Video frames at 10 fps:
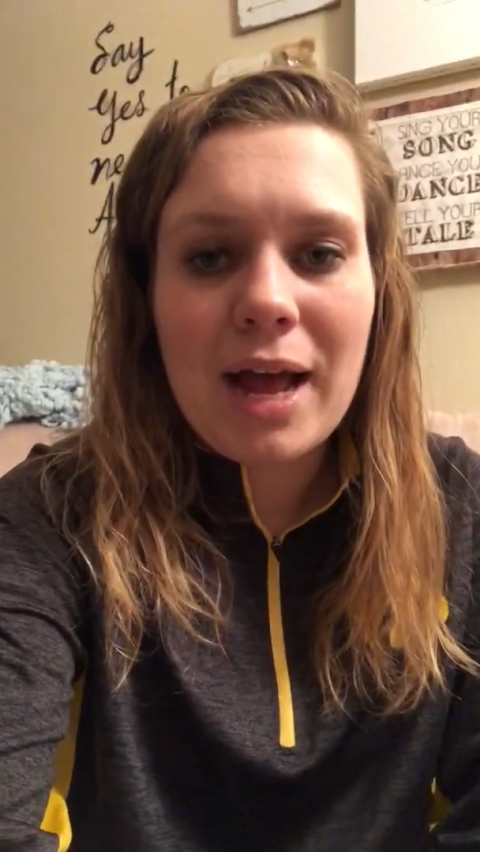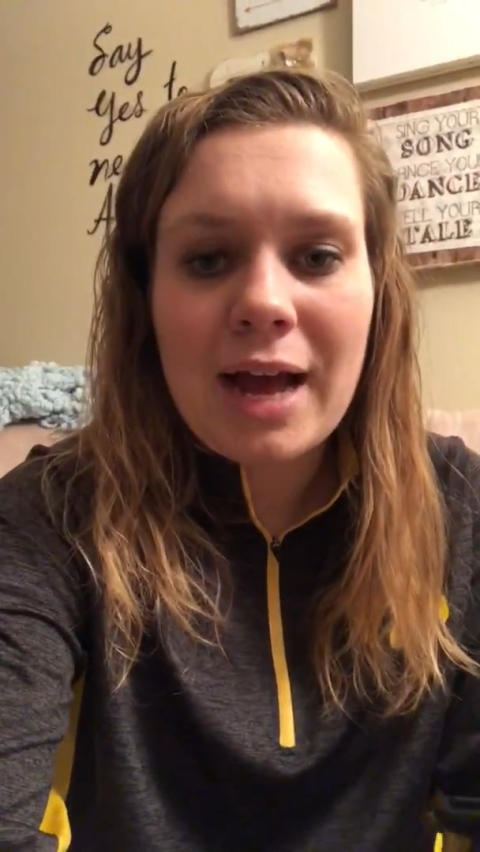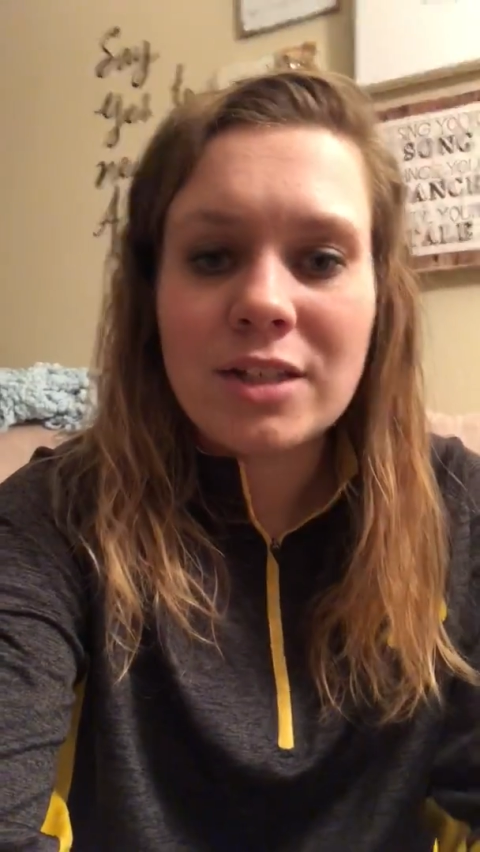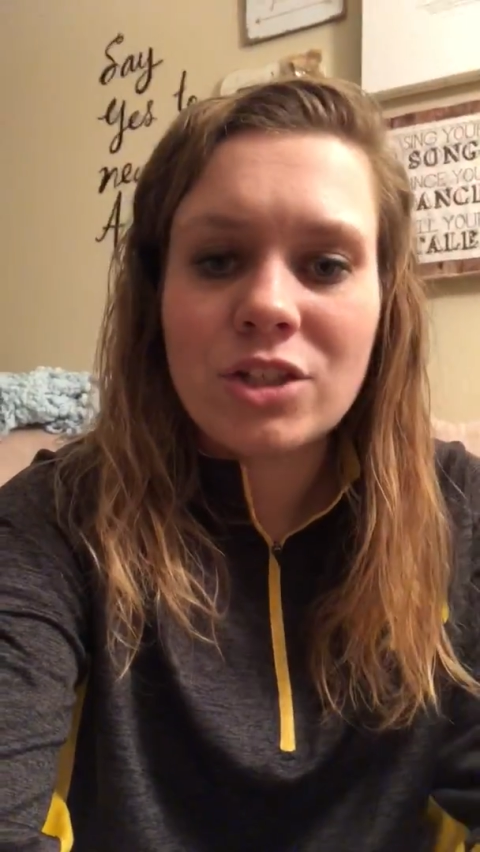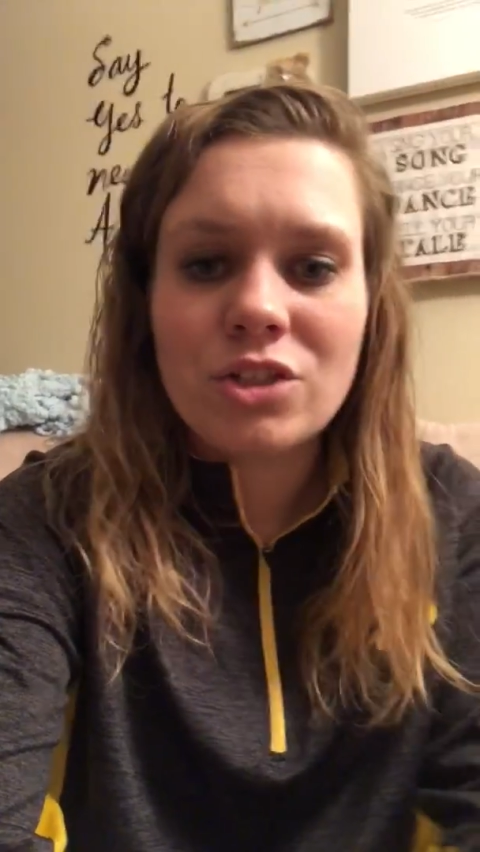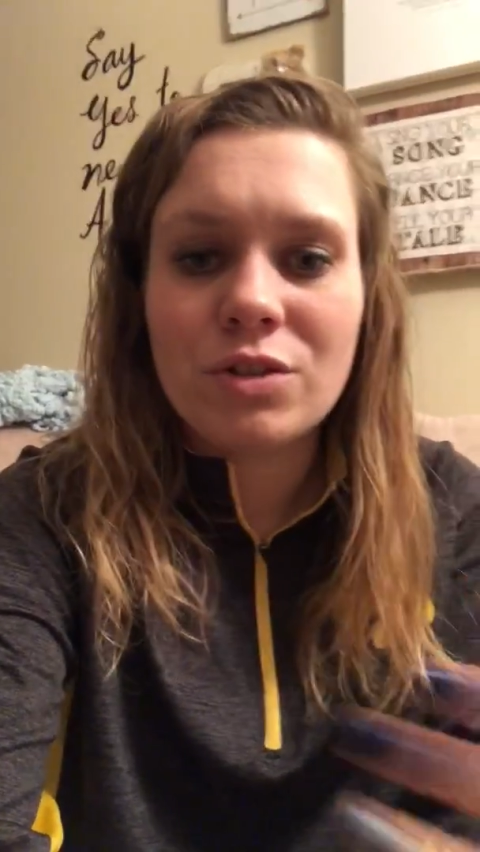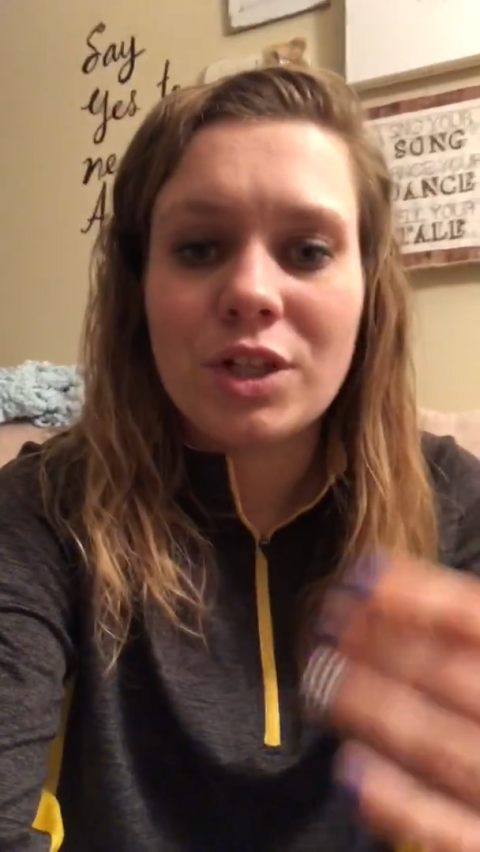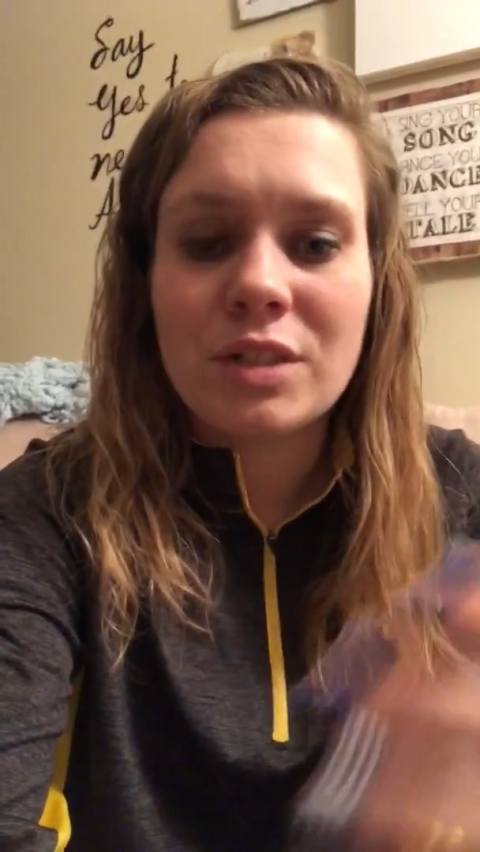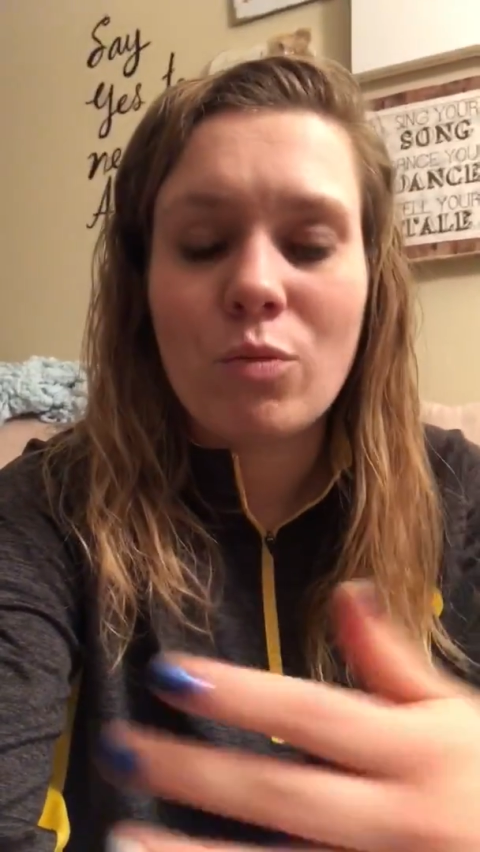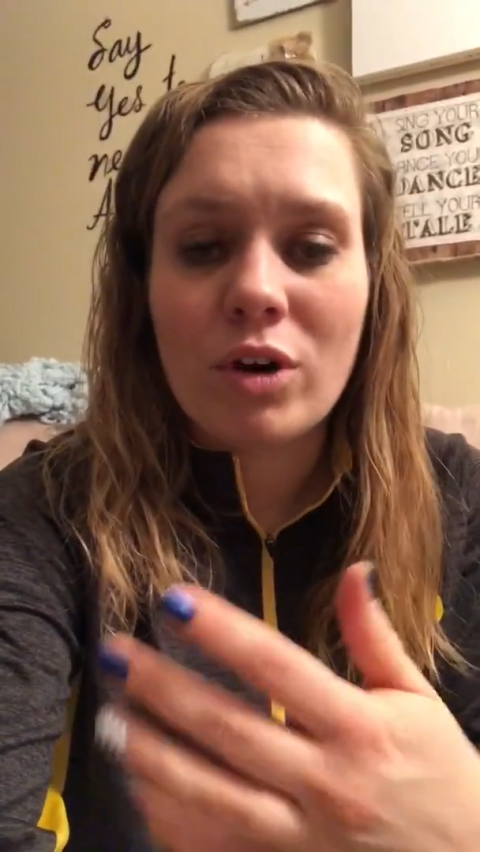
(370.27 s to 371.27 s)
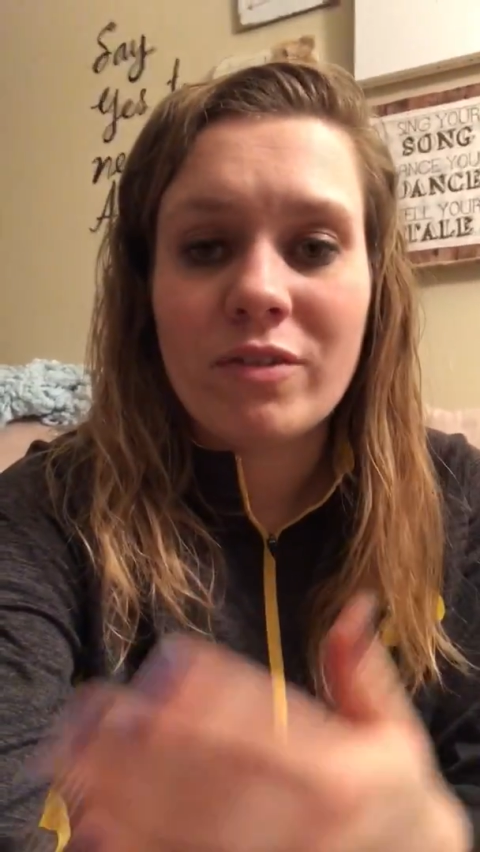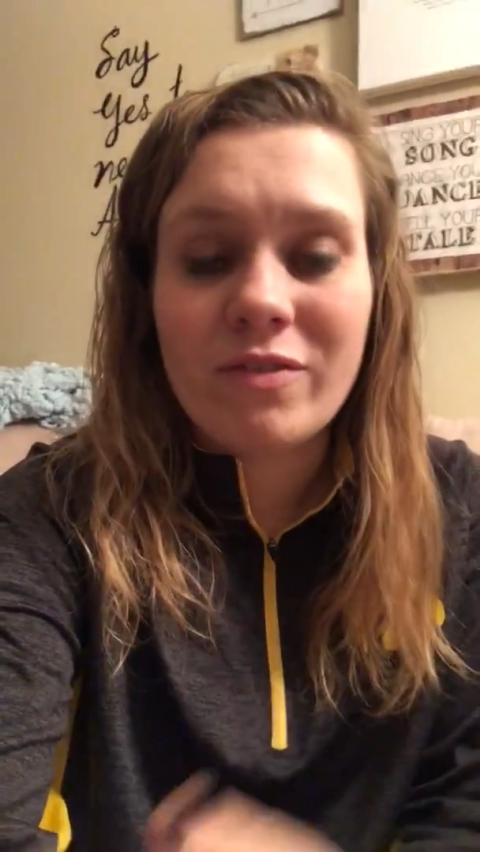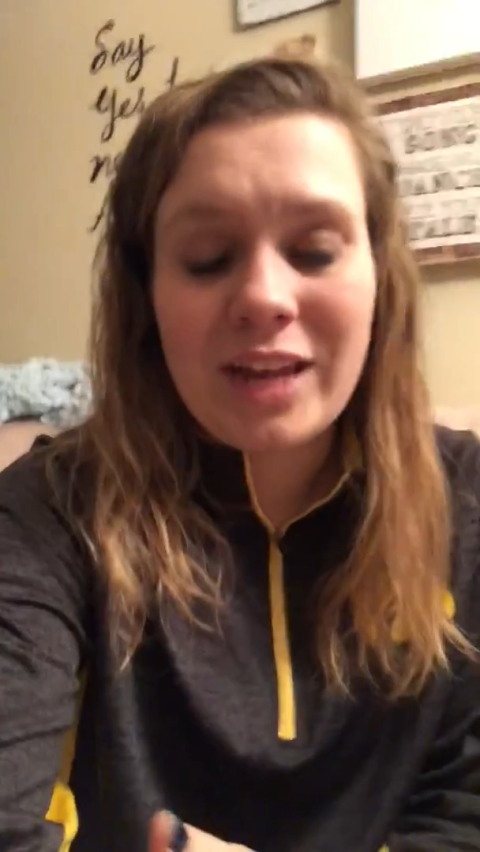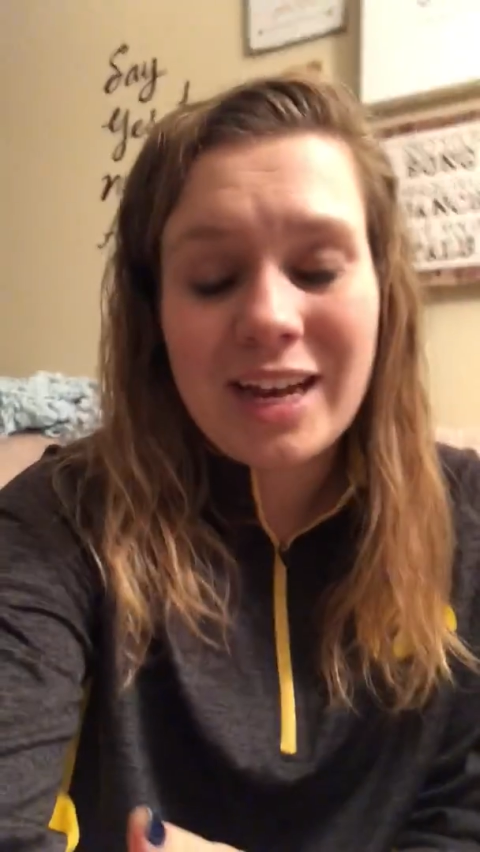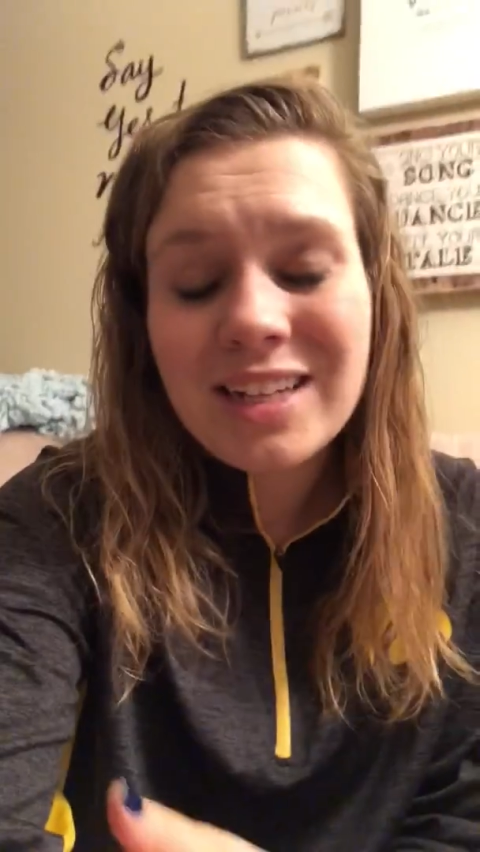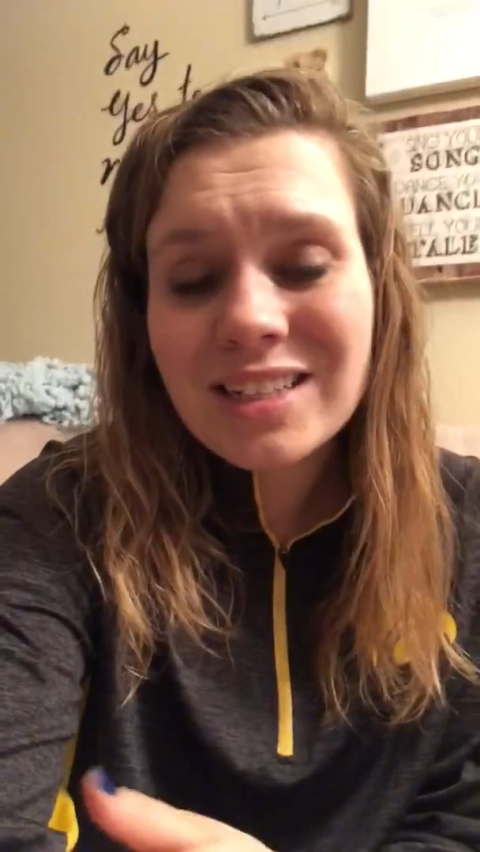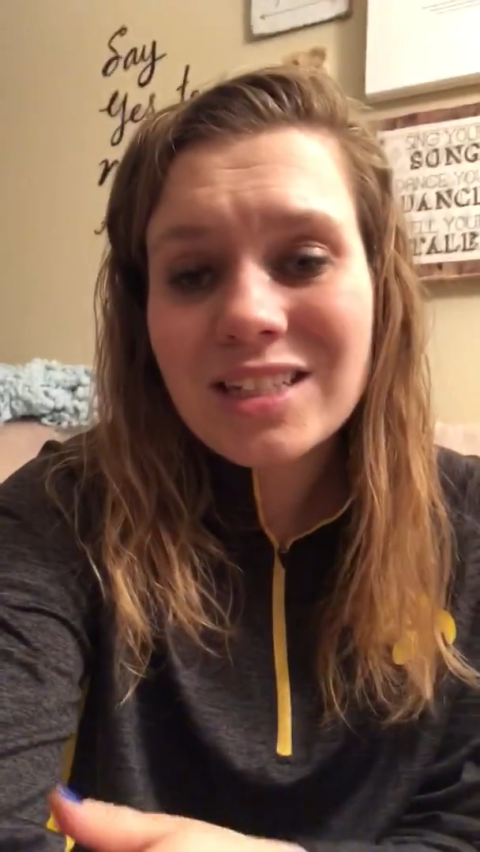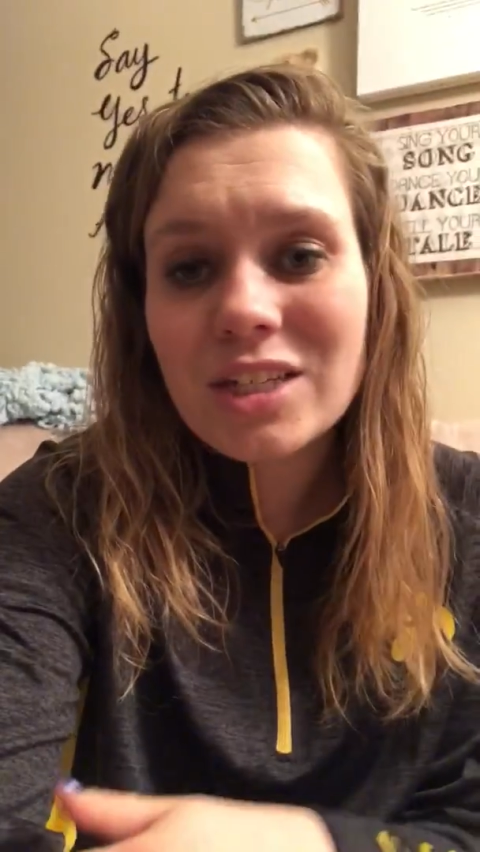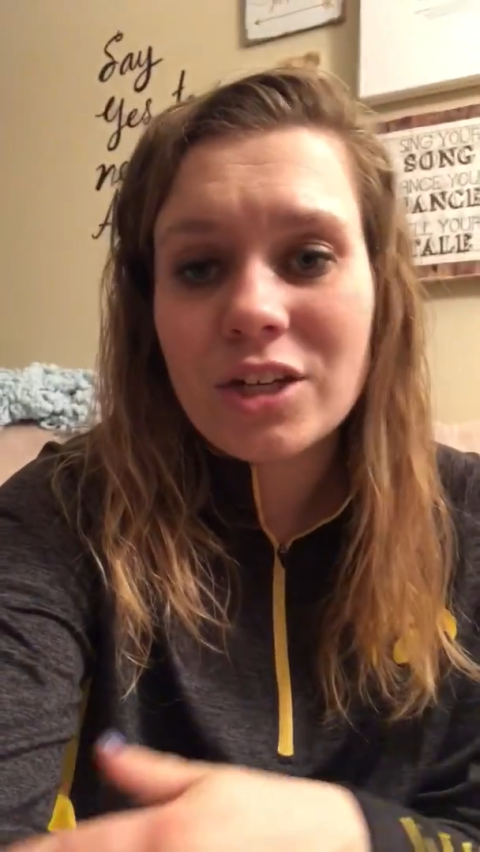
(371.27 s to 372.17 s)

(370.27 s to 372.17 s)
As the student gets more advanced,